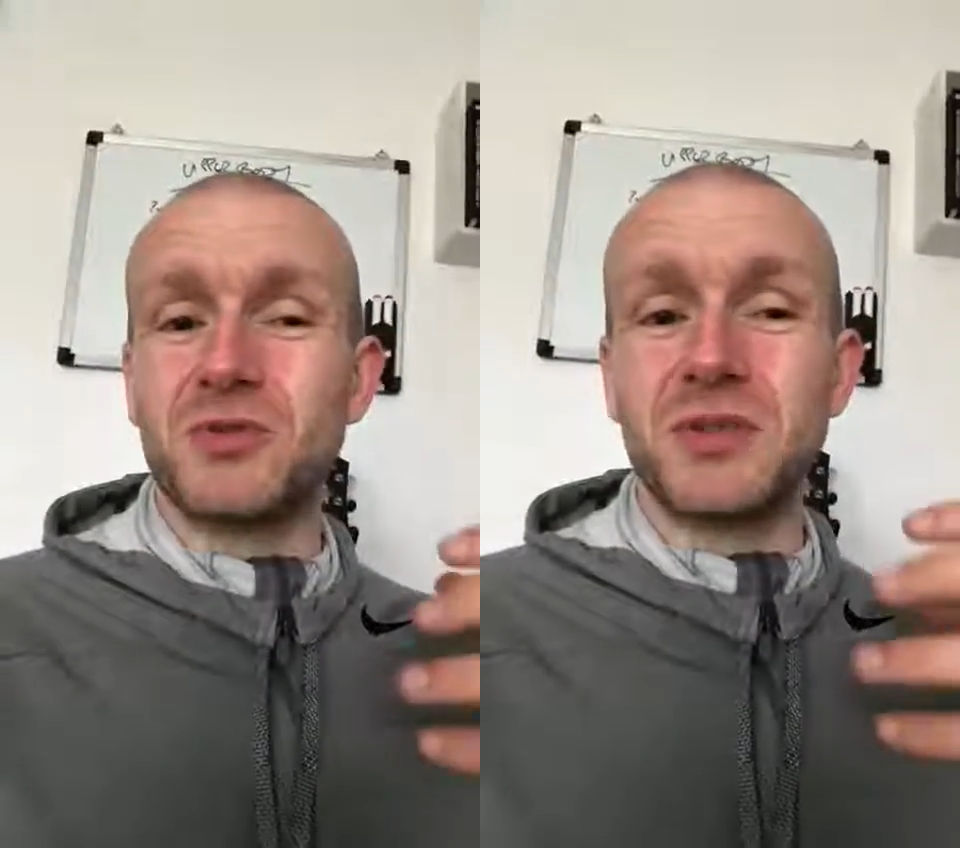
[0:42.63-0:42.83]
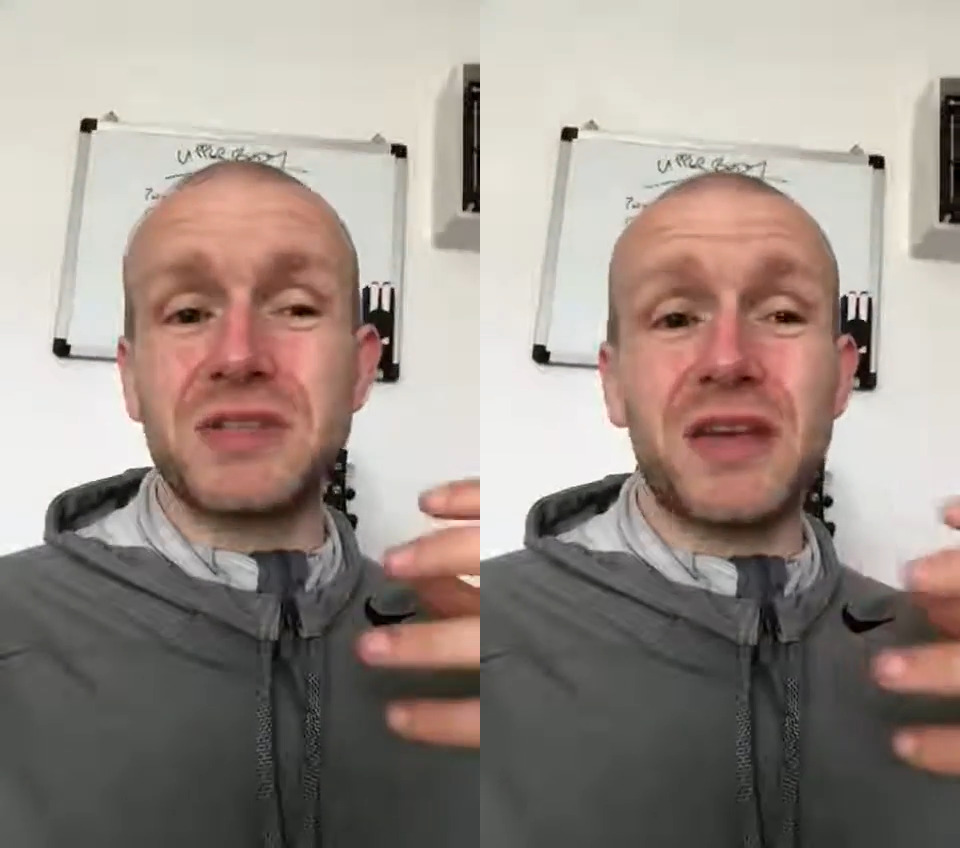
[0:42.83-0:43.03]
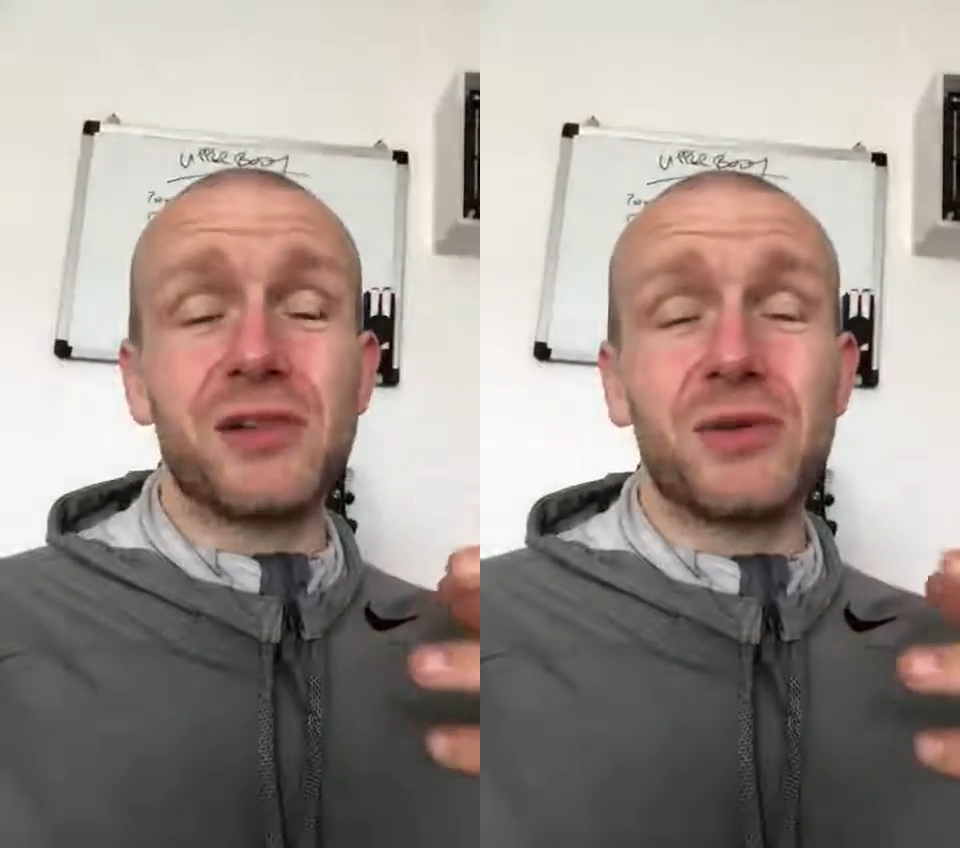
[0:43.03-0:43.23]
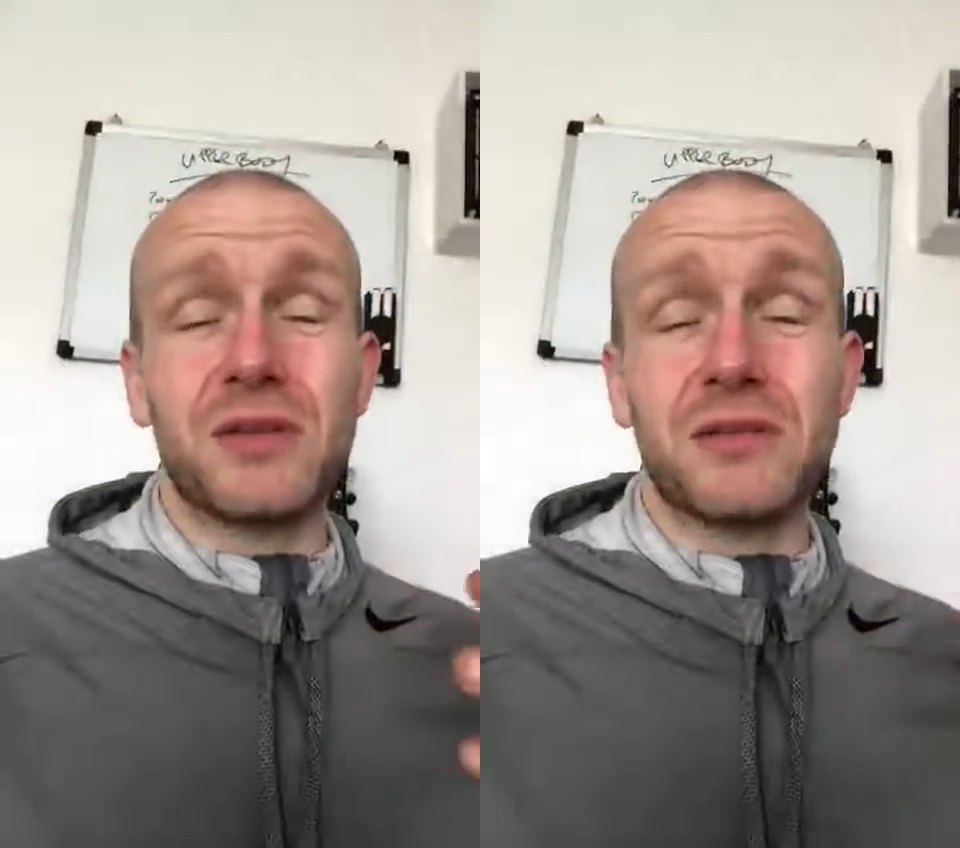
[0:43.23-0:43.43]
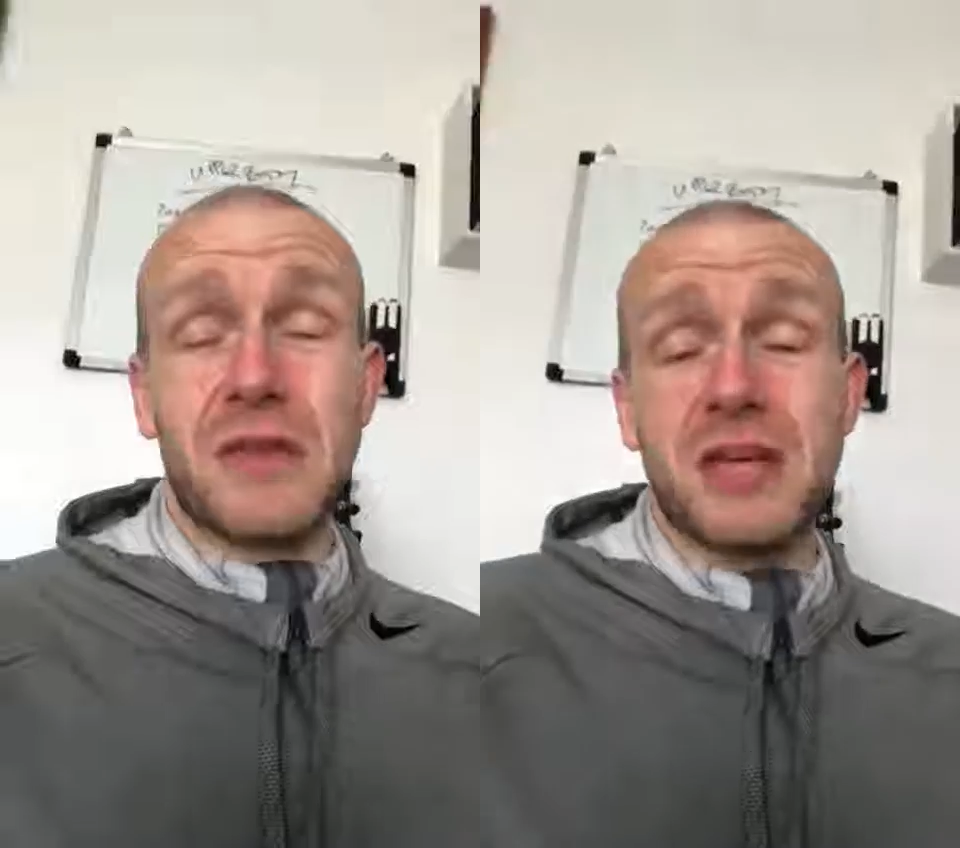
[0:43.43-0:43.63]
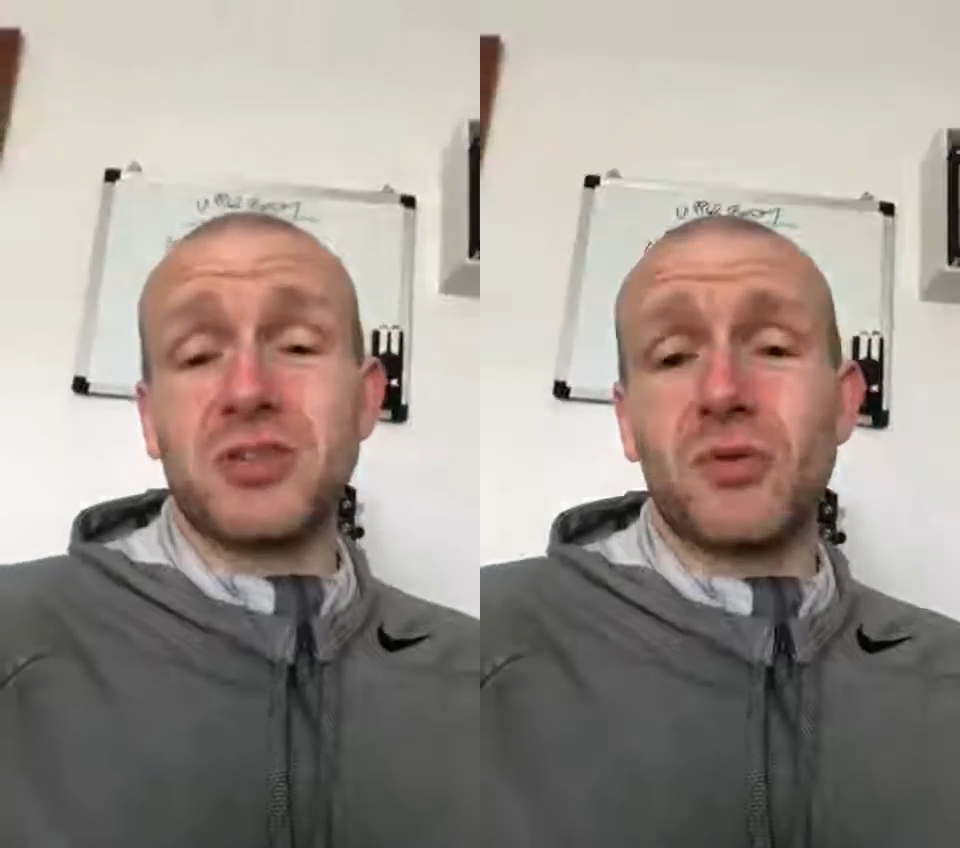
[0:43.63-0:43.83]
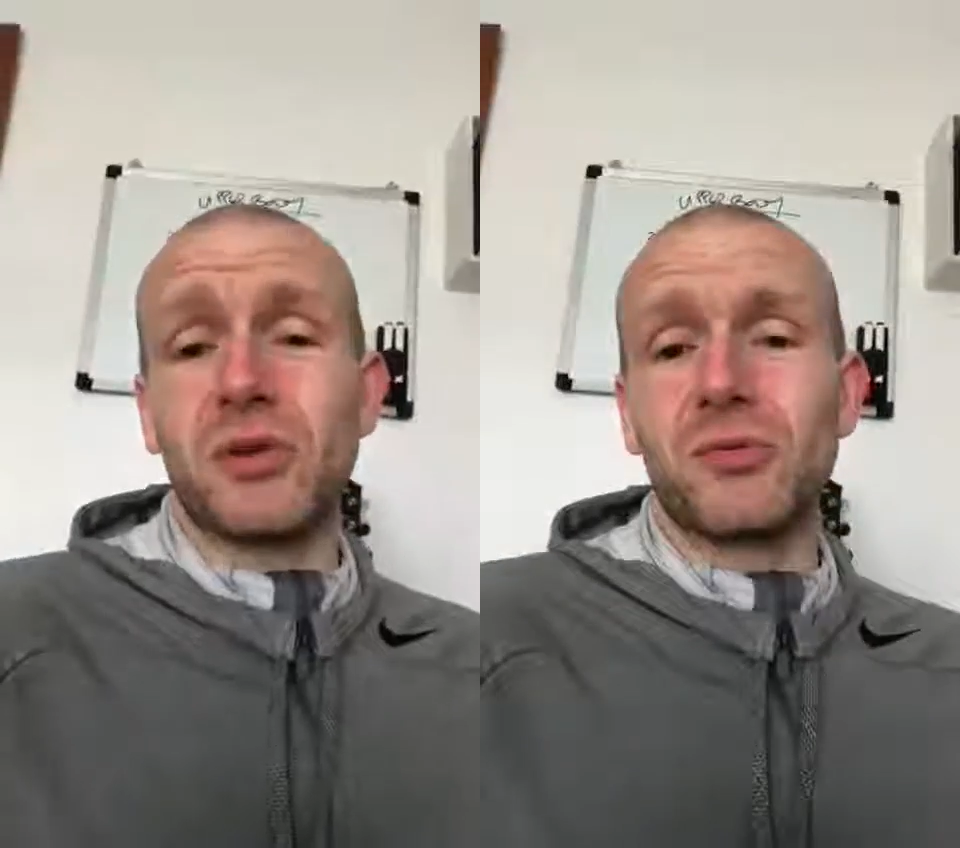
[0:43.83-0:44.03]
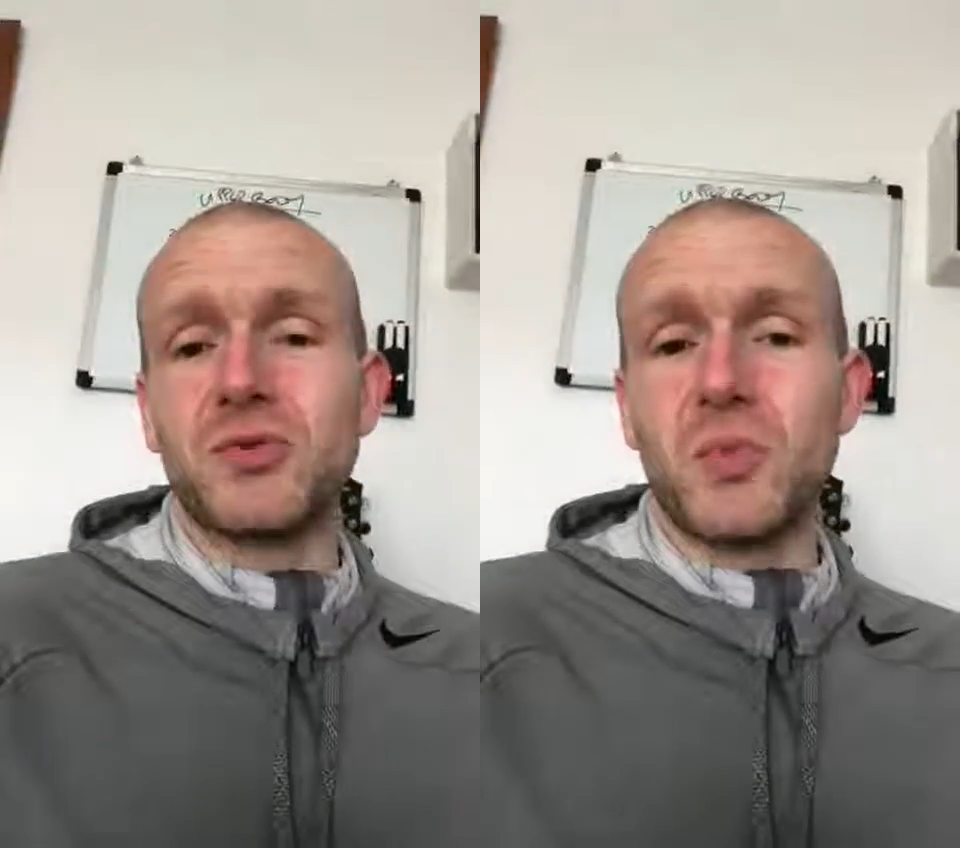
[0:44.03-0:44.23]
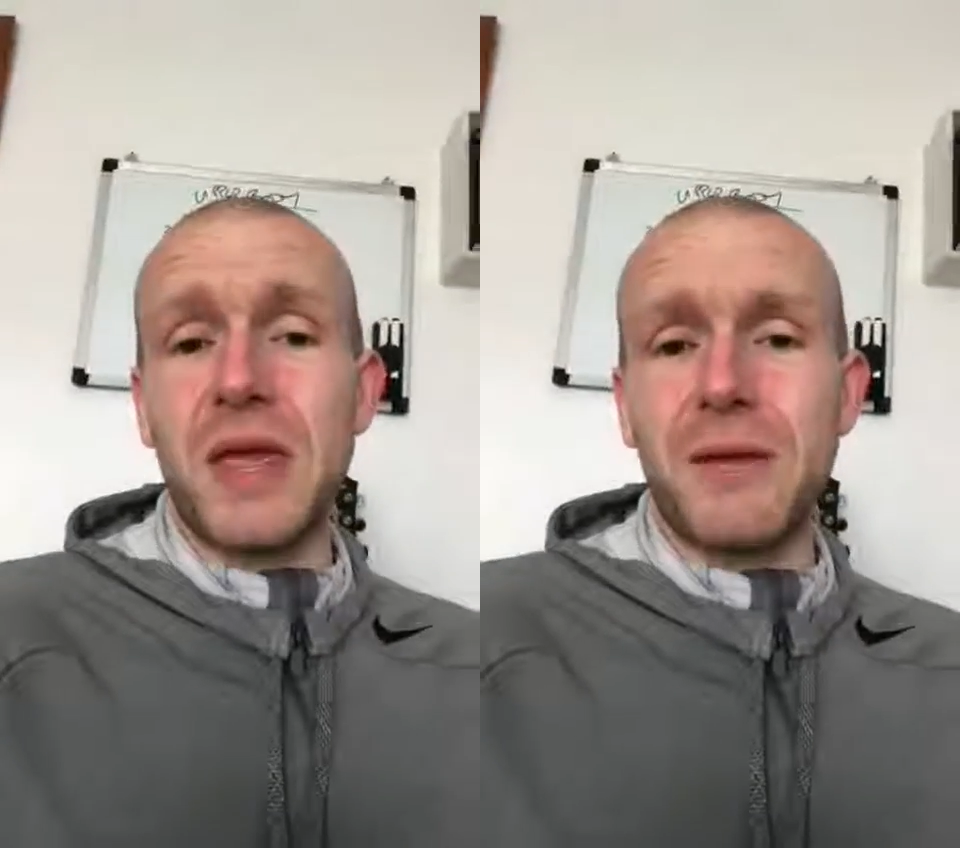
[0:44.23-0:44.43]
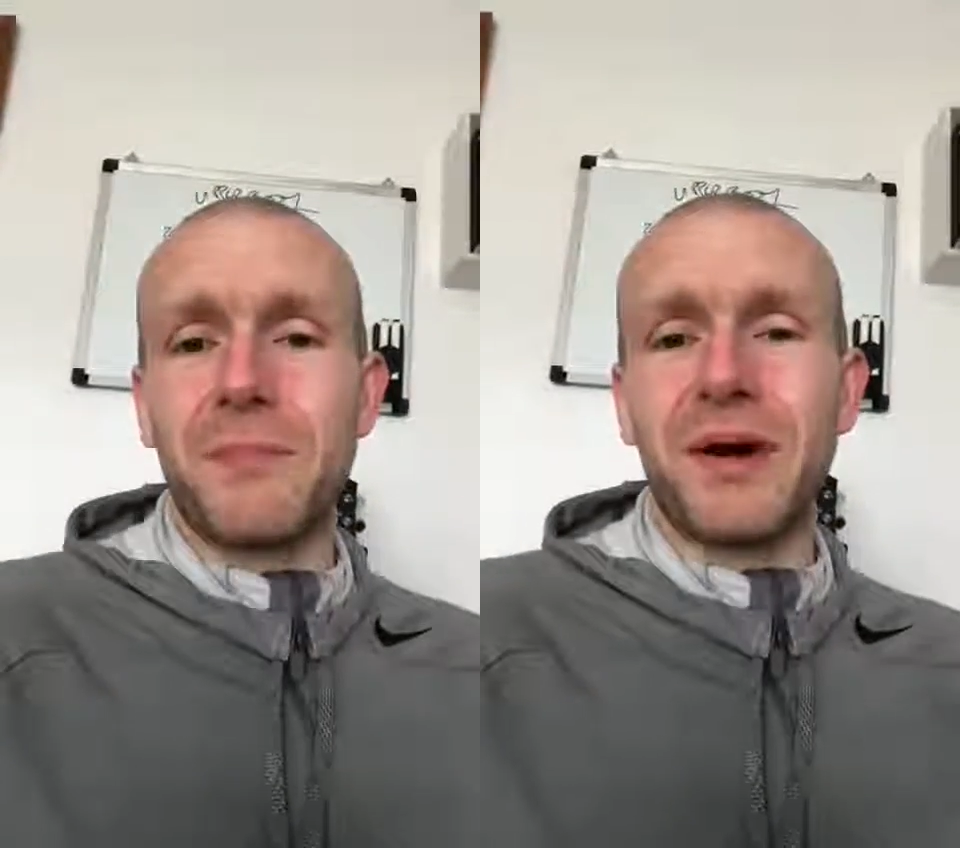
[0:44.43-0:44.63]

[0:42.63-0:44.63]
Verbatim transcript: So instead of, yes, you're going to lose weight,